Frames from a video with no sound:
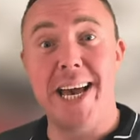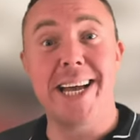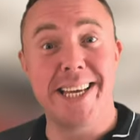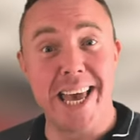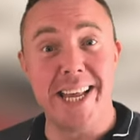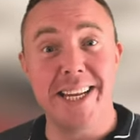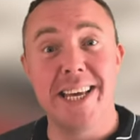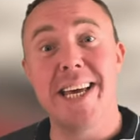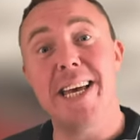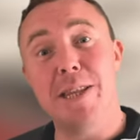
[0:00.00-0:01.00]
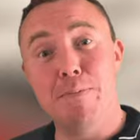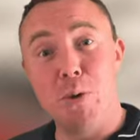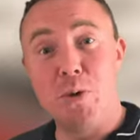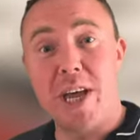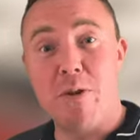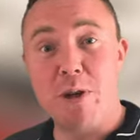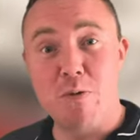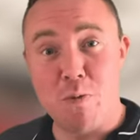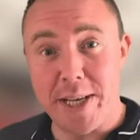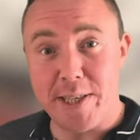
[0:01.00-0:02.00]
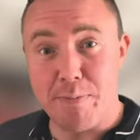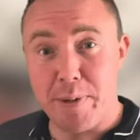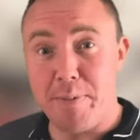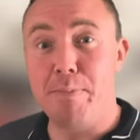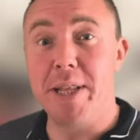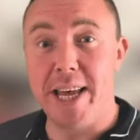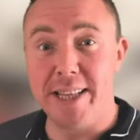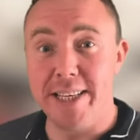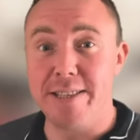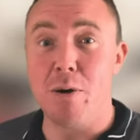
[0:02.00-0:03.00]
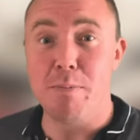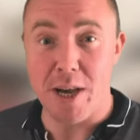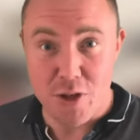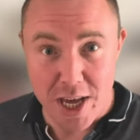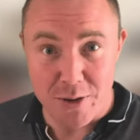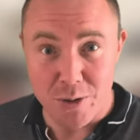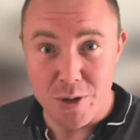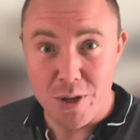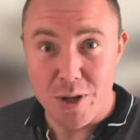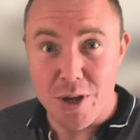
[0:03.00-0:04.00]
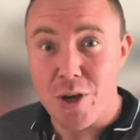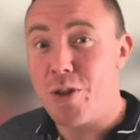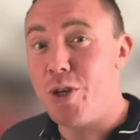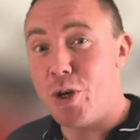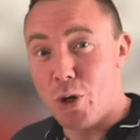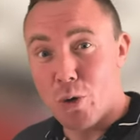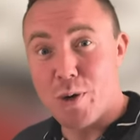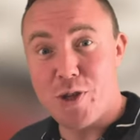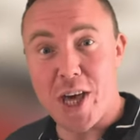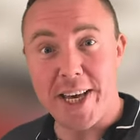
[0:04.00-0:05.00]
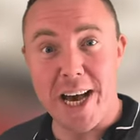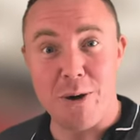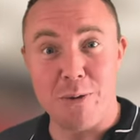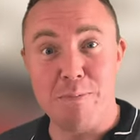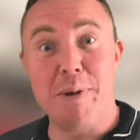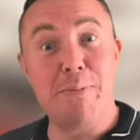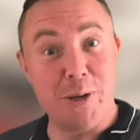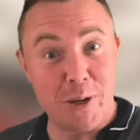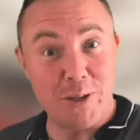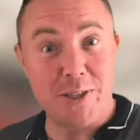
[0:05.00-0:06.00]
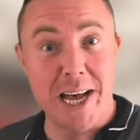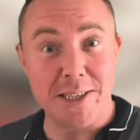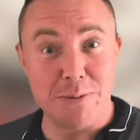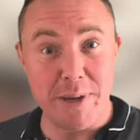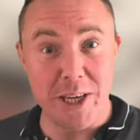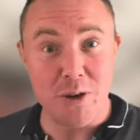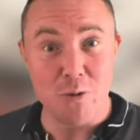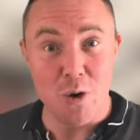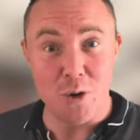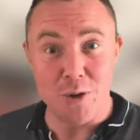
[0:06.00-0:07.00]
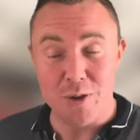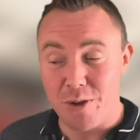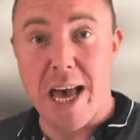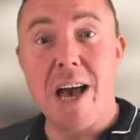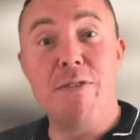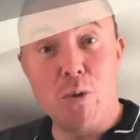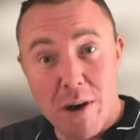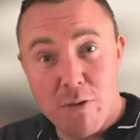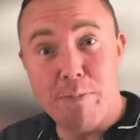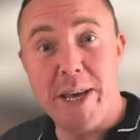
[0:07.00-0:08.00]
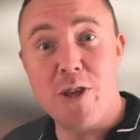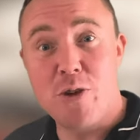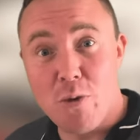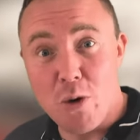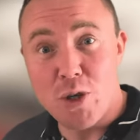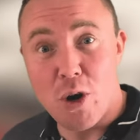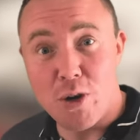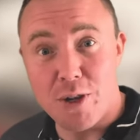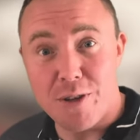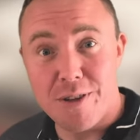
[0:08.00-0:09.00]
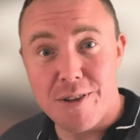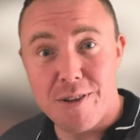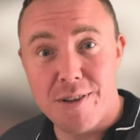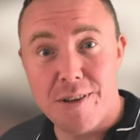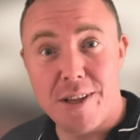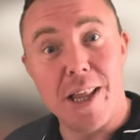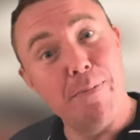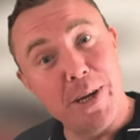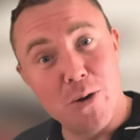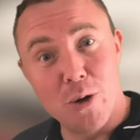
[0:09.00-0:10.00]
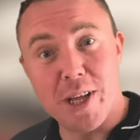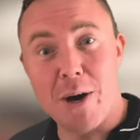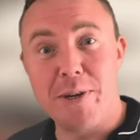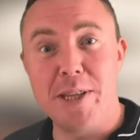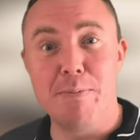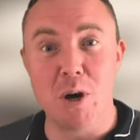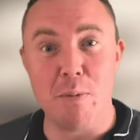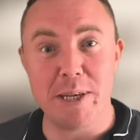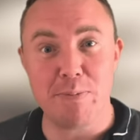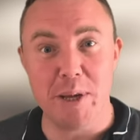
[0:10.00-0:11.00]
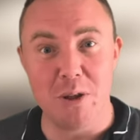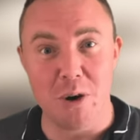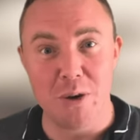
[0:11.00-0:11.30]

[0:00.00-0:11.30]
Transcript: again in the Bulgarian recipe playlist on my channel that you can go and check out. Maybe you can start to make your own. Have you ever made your own yogurt? Let me know down in the comments below.